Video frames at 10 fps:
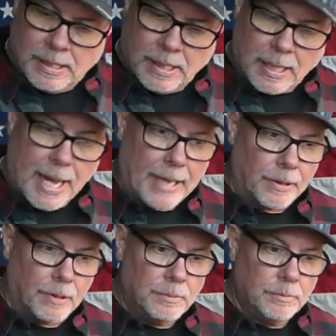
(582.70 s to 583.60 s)
don't
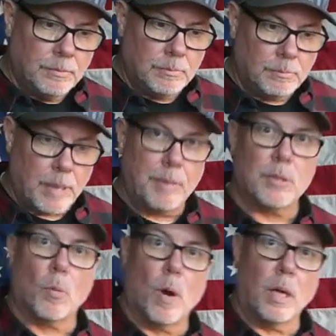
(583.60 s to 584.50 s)
know, maybe
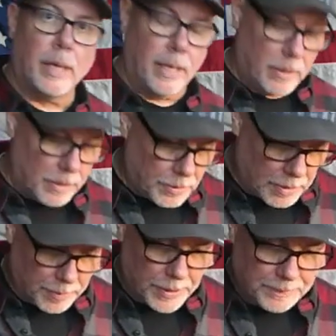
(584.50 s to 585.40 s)
it's a wall hanger or
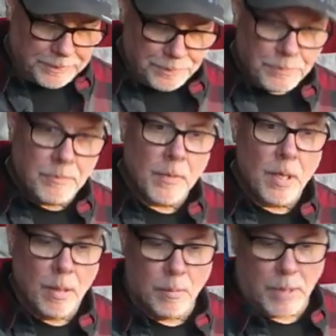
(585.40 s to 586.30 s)
something.
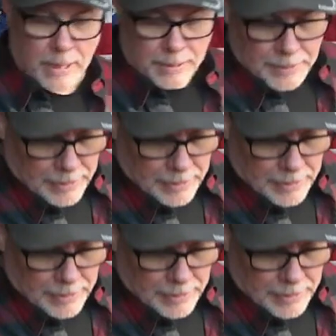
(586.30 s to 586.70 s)
But